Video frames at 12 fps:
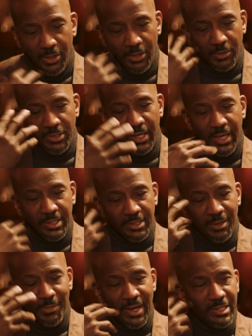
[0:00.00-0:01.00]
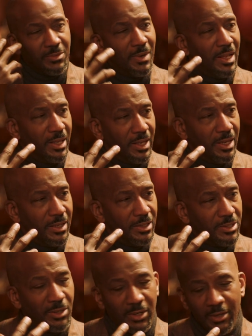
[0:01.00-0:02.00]
You taste it by smelling it.
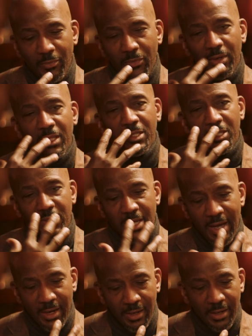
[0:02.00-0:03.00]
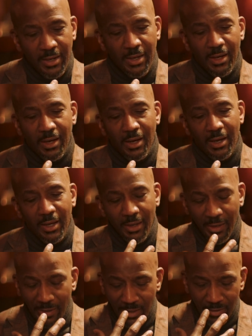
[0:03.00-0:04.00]
So it really just kind of,
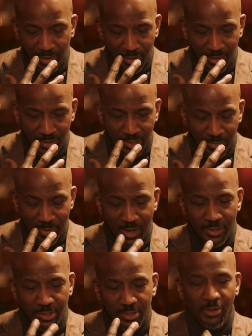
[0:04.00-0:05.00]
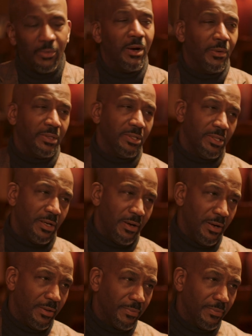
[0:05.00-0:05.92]
it just pairs so well with the cigar.